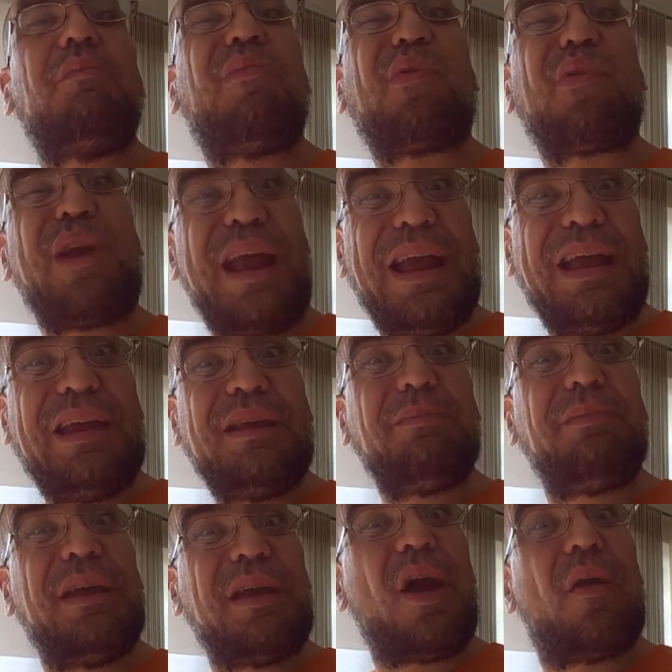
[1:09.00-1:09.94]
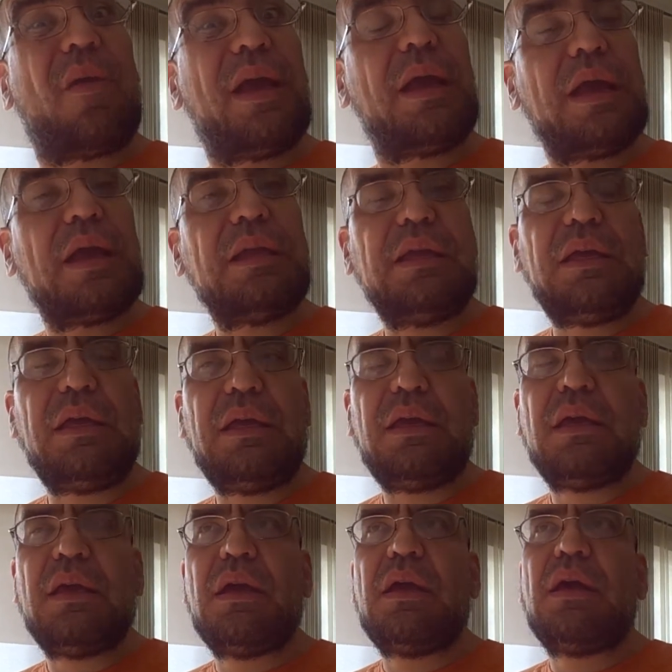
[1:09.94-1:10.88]
brain,
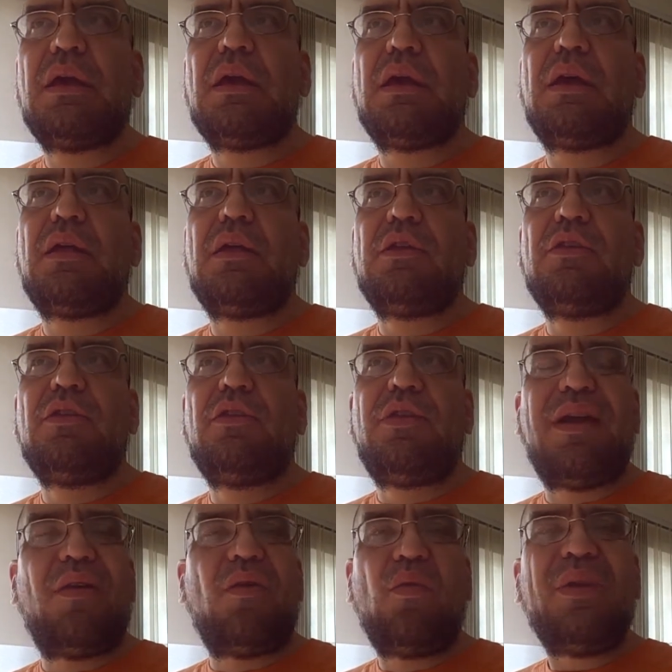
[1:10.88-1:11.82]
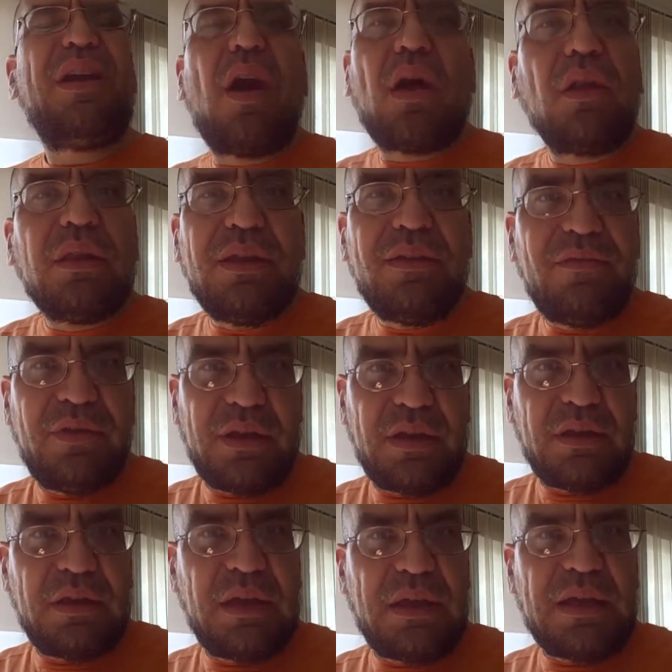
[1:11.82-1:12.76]
Brane, that we all live
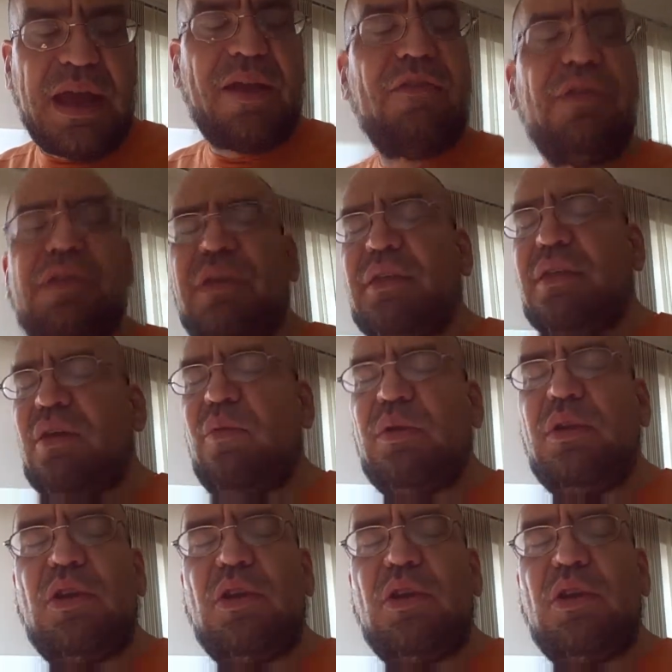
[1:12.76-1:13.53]
in, that everything that